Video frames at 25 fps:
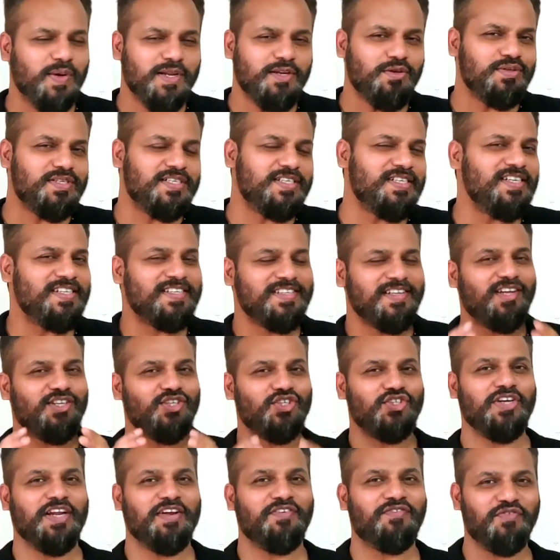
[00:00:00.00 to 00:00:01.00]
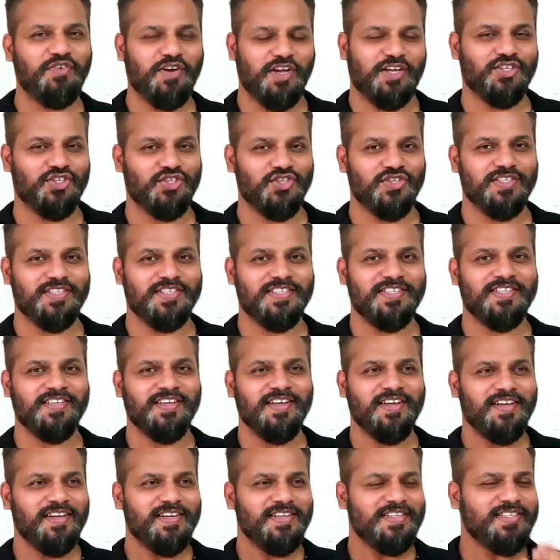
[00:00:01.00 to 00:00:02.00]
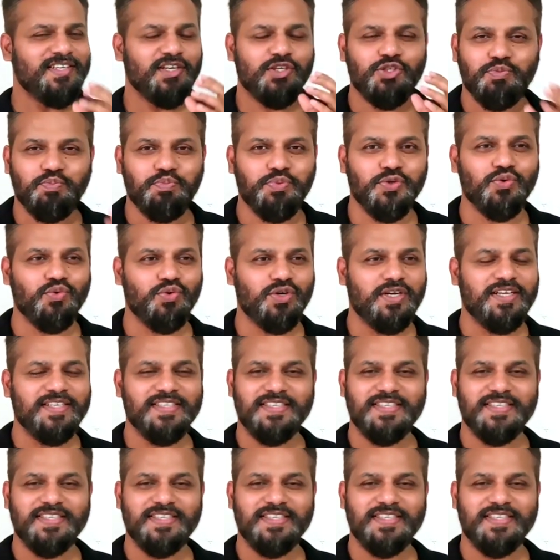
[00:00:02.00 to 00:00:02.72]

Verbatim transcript: when you see such deft touches such beauty,